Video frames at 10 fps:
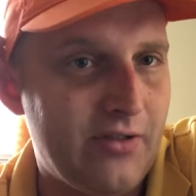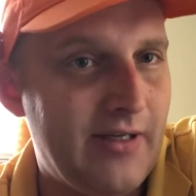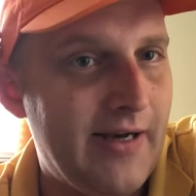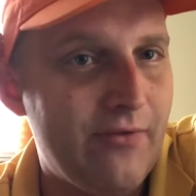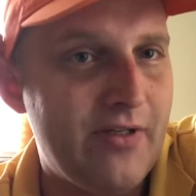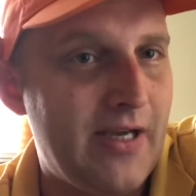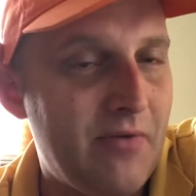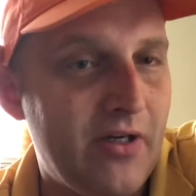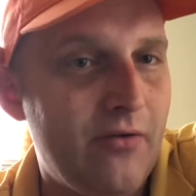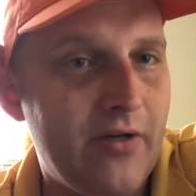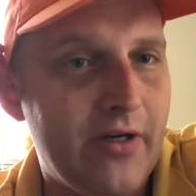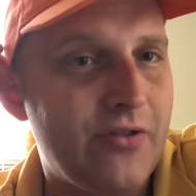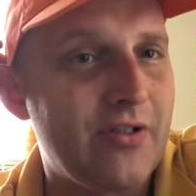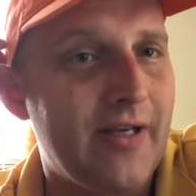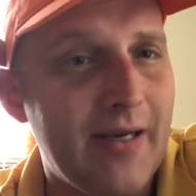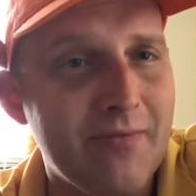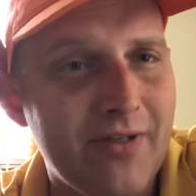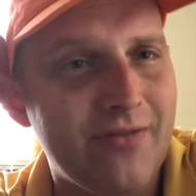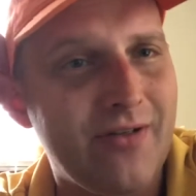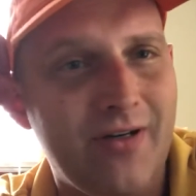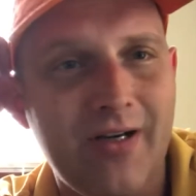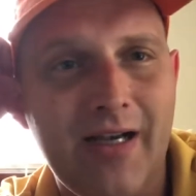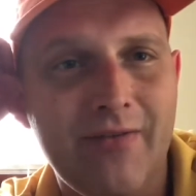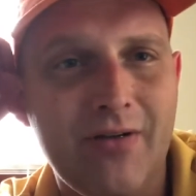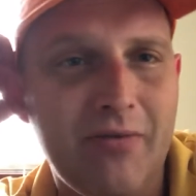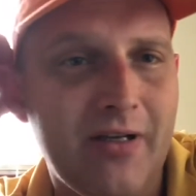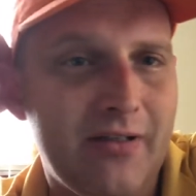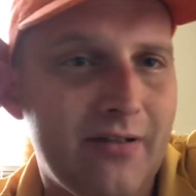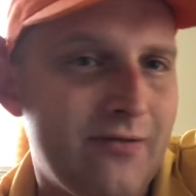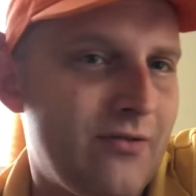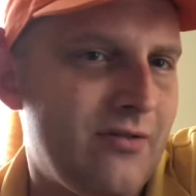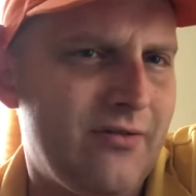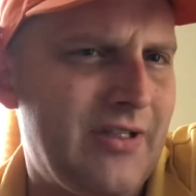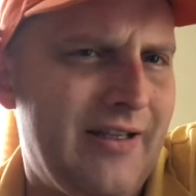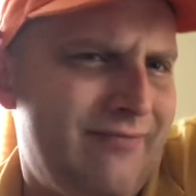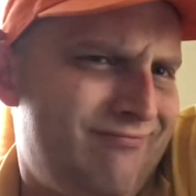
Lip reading: And every time I go in there, she's like, "I'm so sorry, I haven't unpacked this." And it's like,